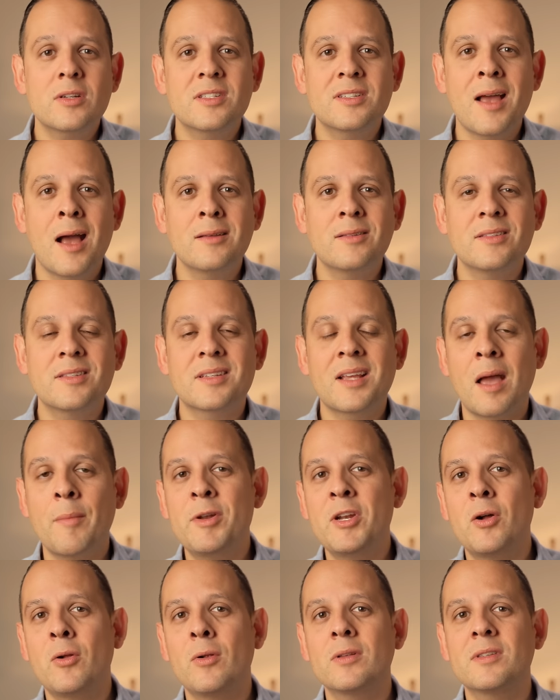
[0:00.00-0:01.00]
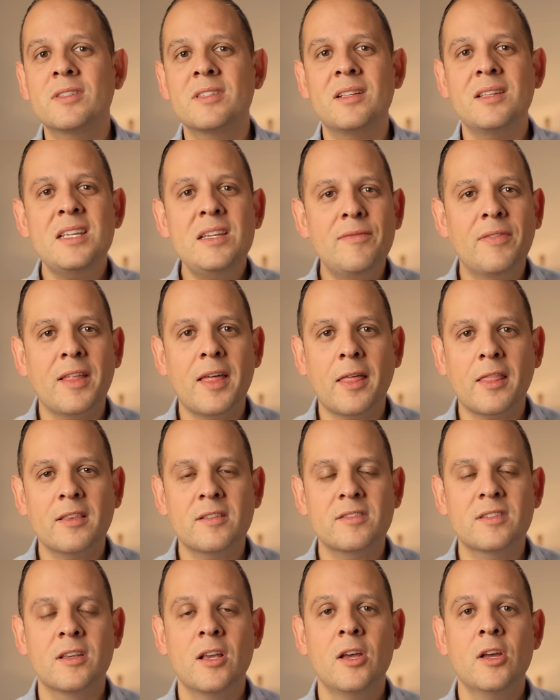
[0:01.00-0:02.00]
sizes come in all sleeve
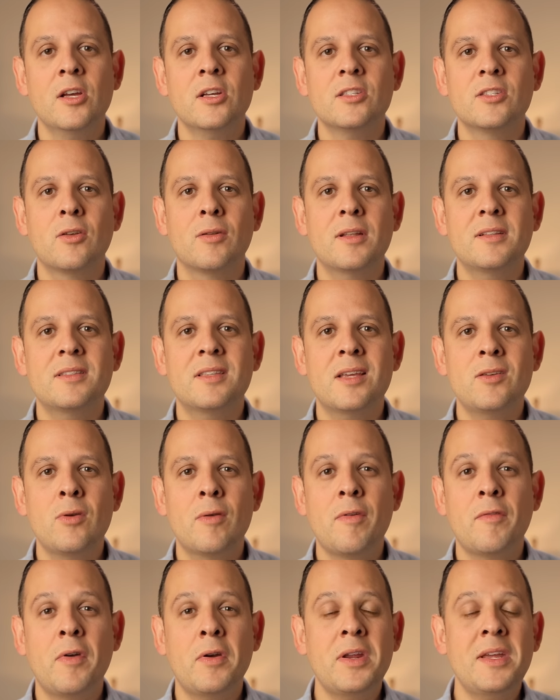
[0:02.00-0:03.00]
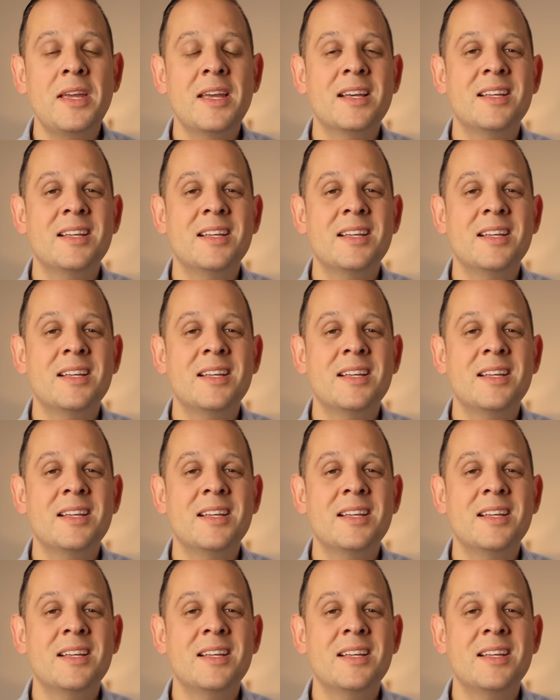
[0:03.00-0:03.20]
lengths. So let's say you have a very